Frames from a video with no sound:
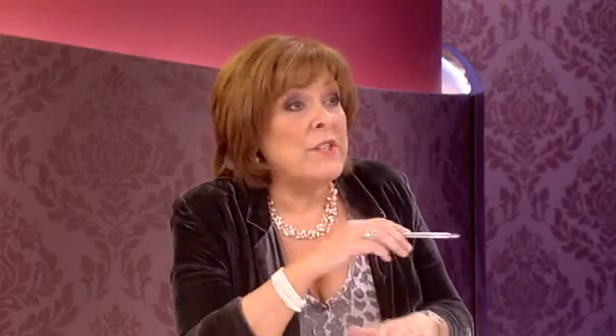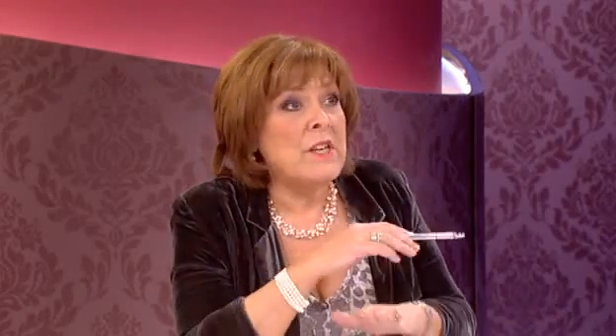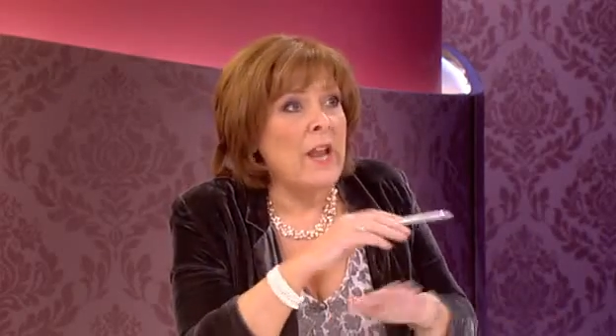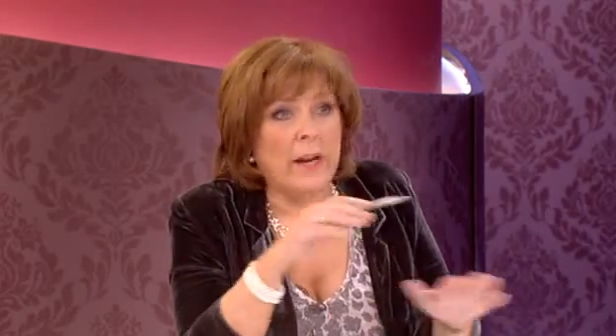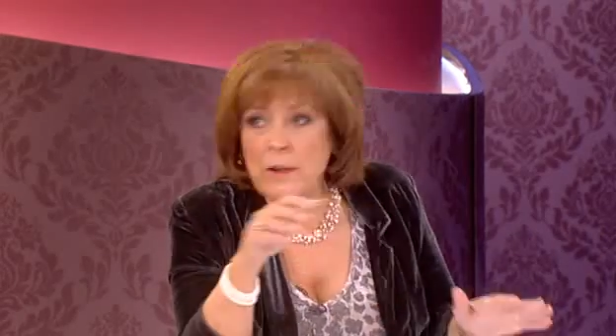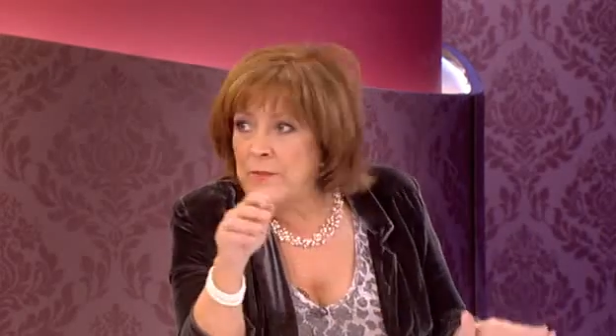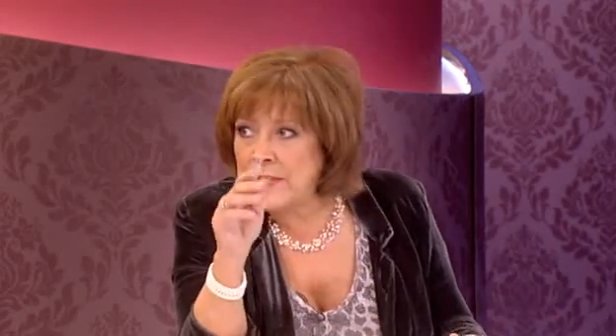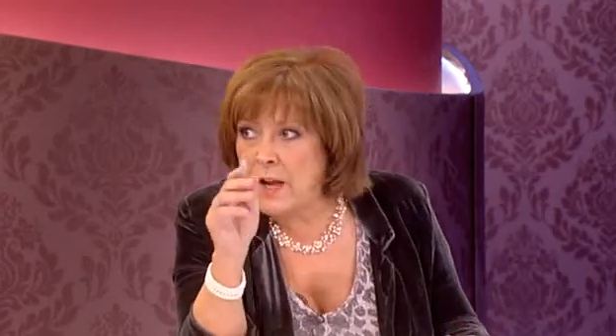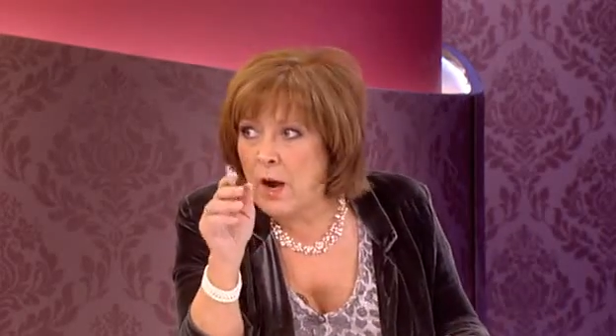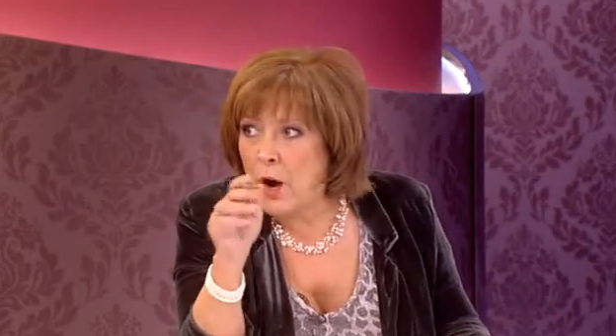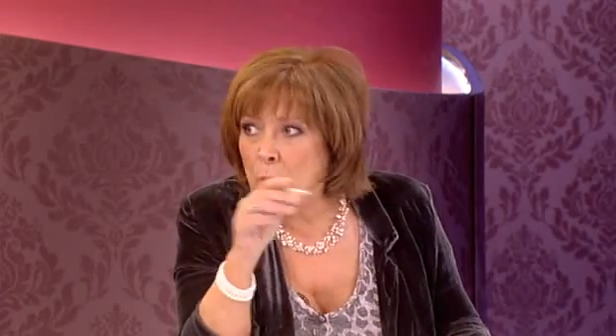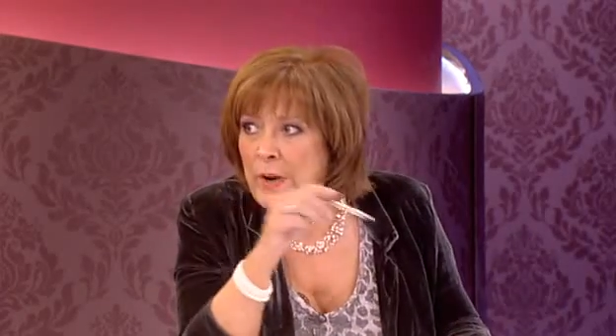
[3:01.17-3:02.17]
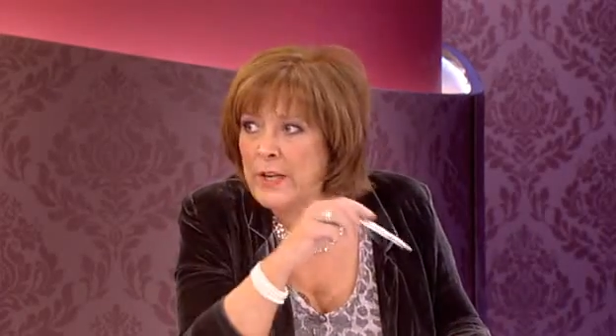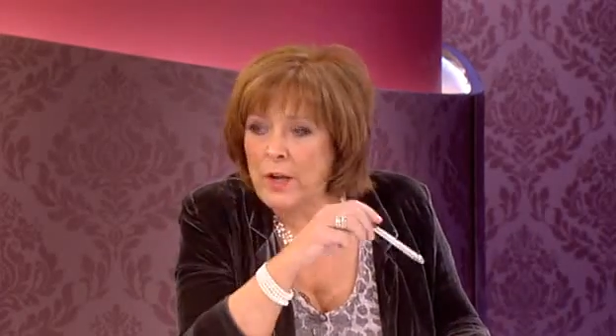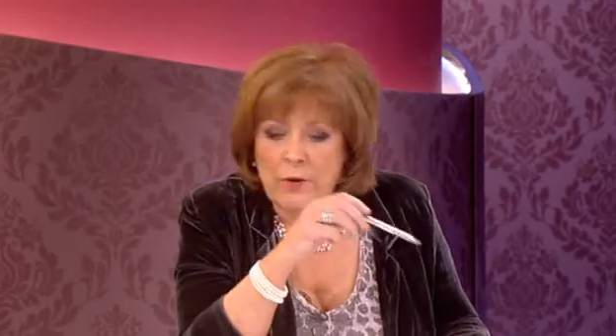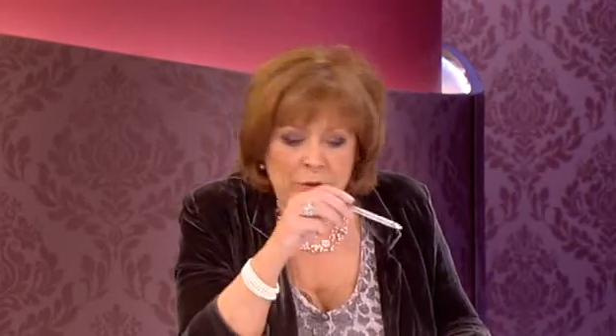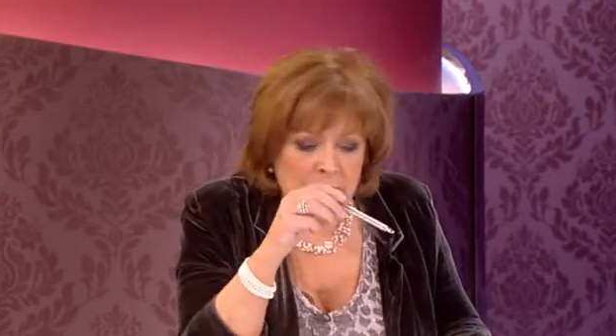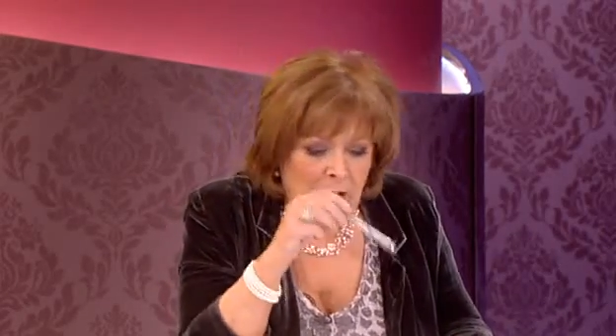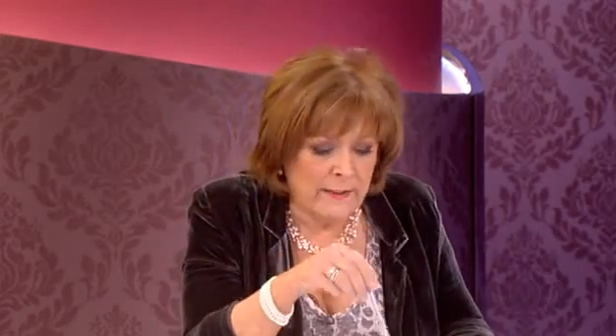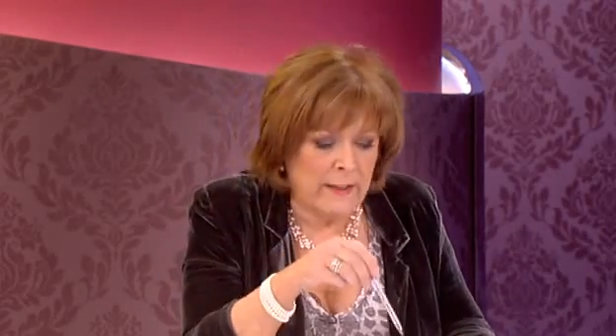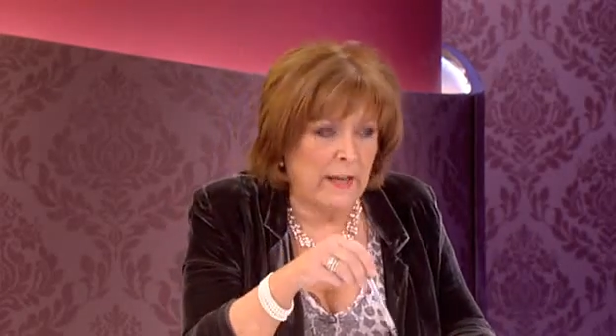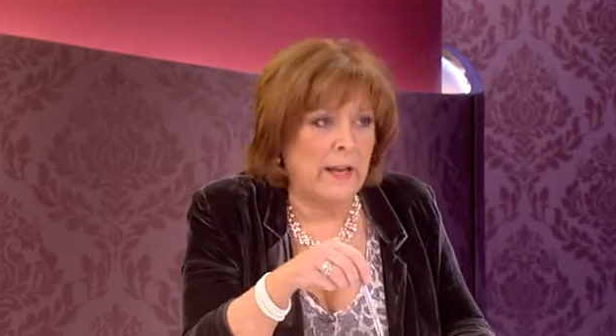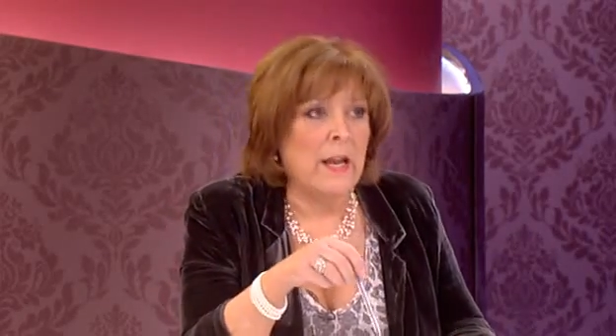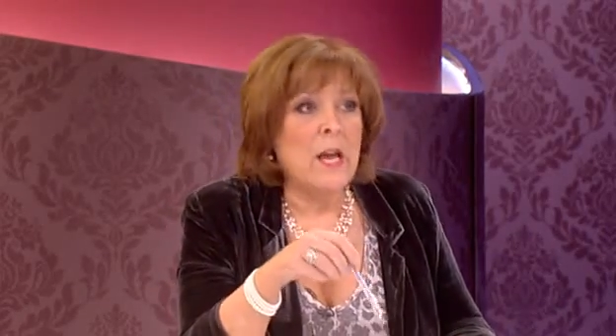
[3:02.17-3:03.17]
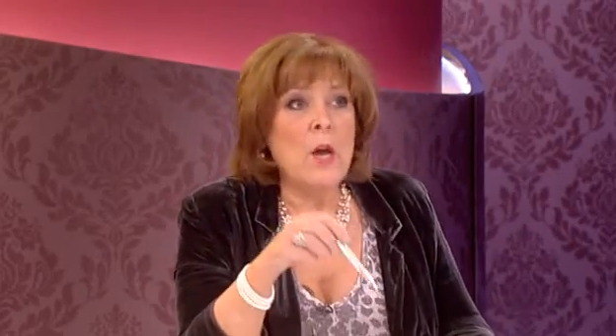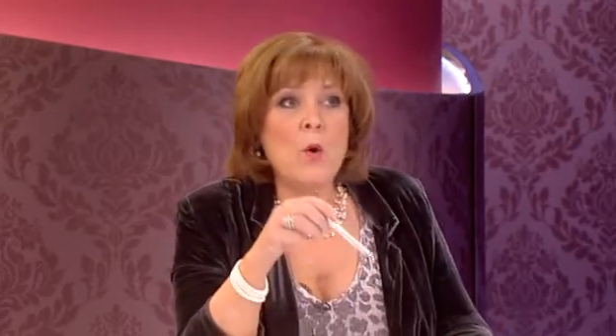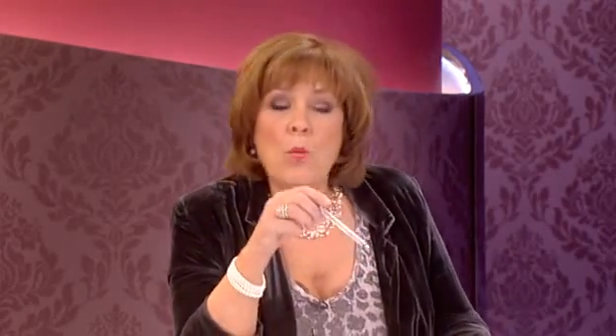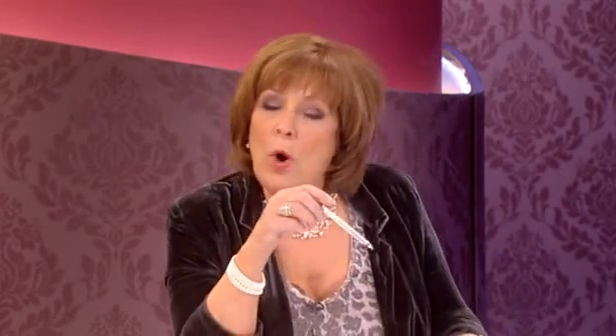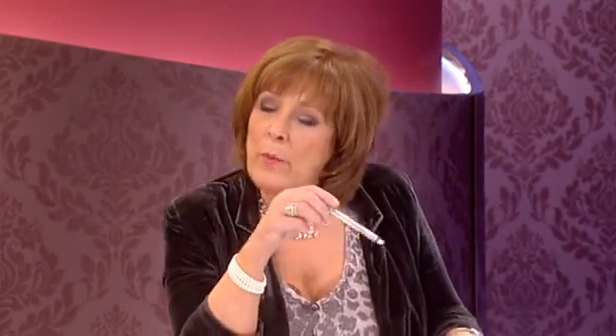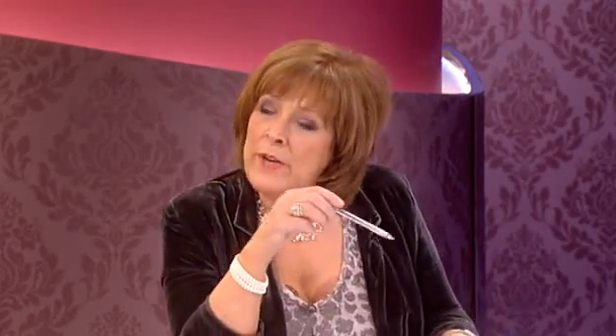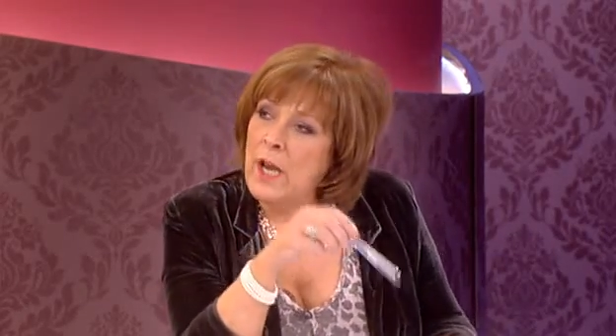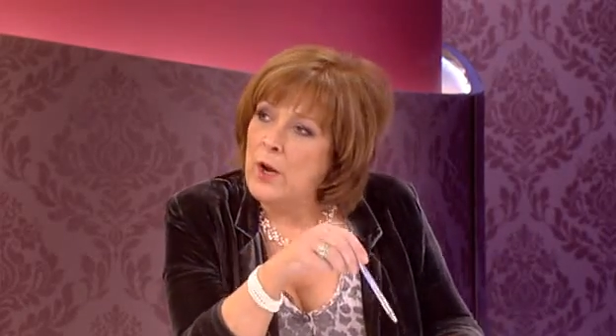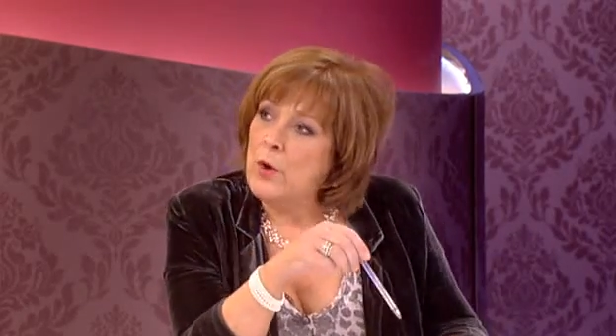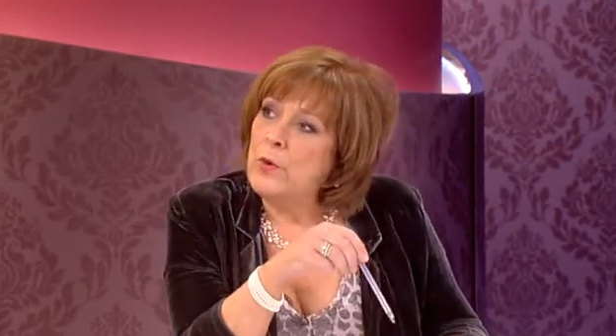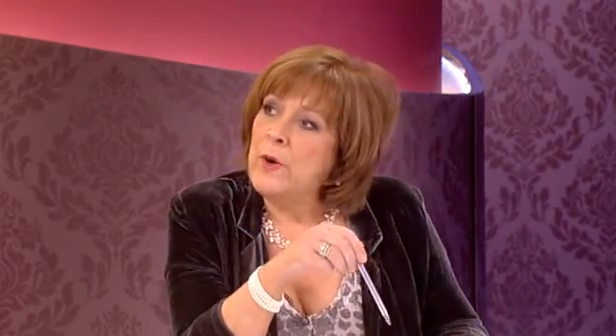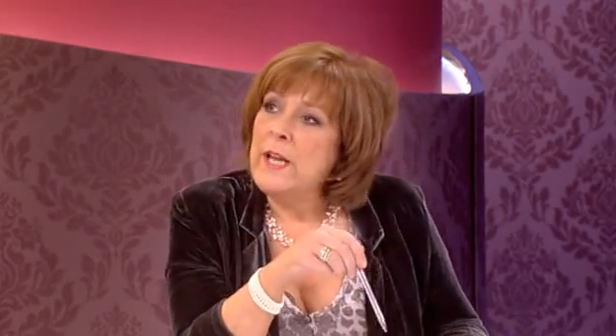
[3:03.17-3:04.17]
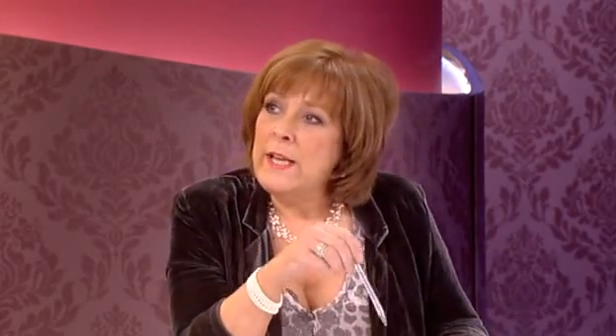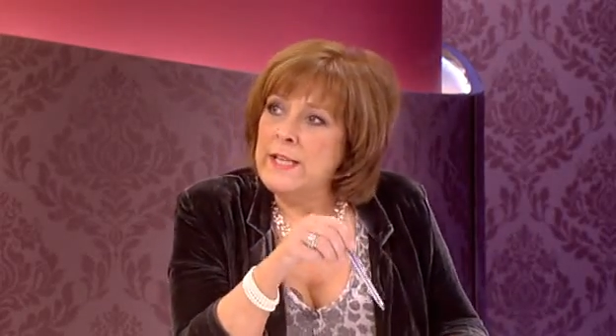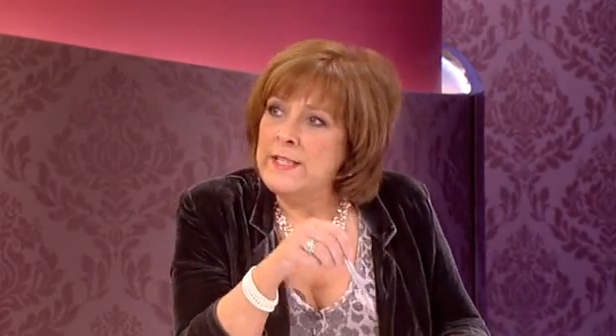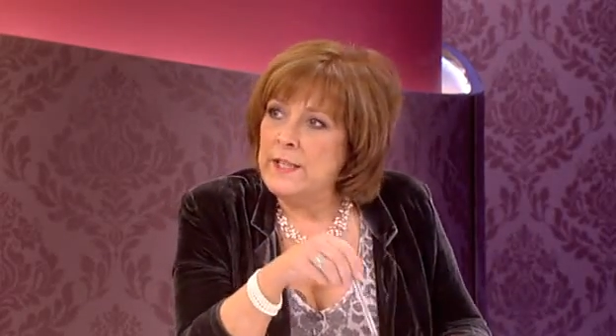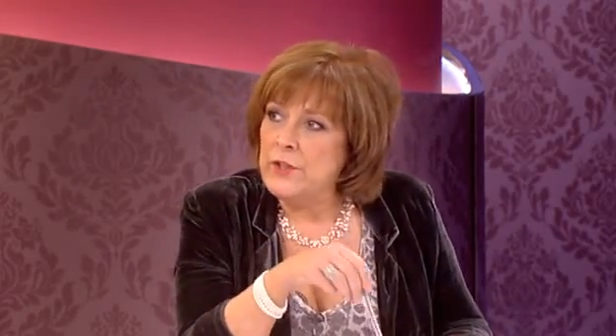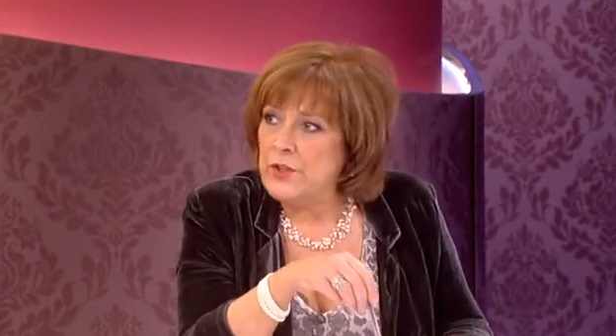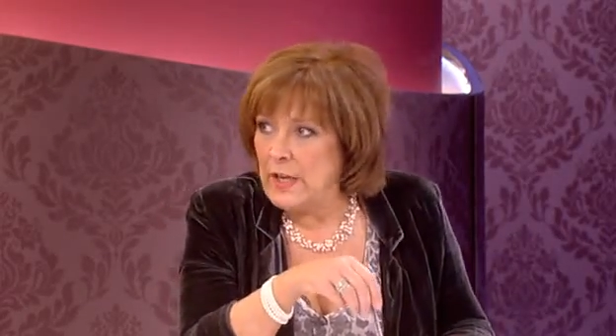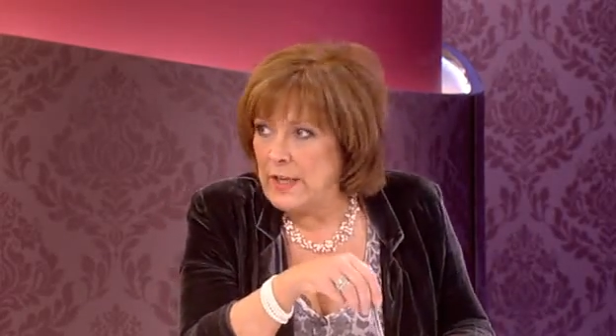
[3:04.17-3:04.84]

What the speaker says: None of us are. We know nothing. What we know is that